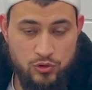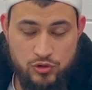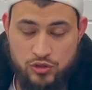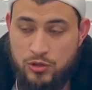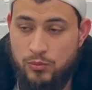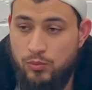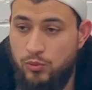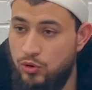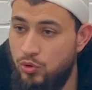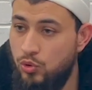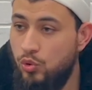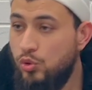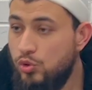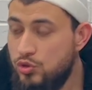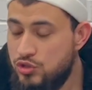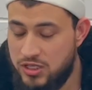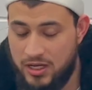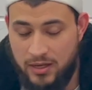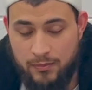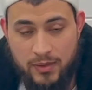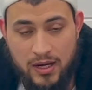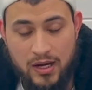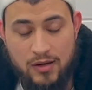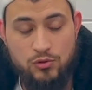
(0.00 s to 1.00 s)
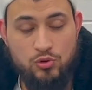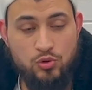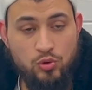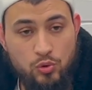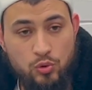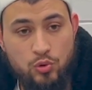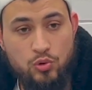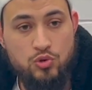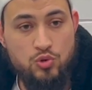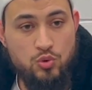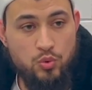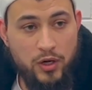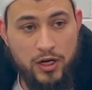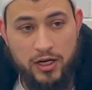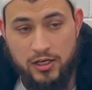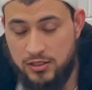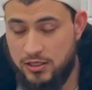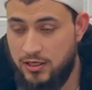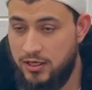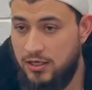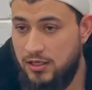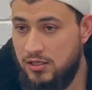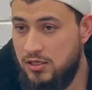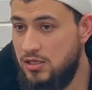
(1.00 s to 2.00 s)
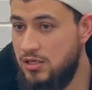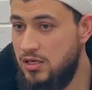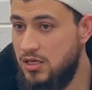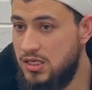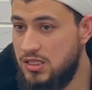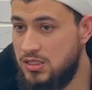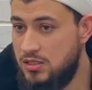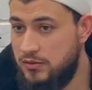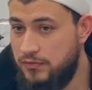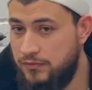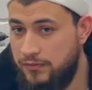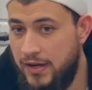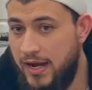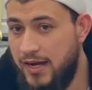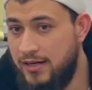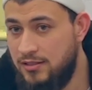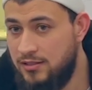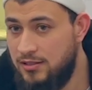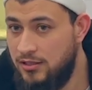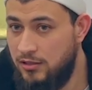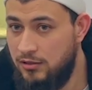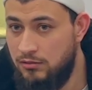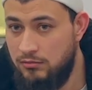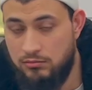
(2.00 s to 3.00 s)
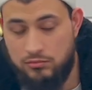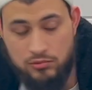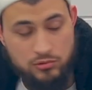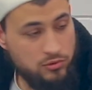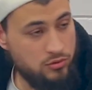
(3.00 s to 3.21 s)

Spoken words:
Someone who's about to lose weight and he is fat and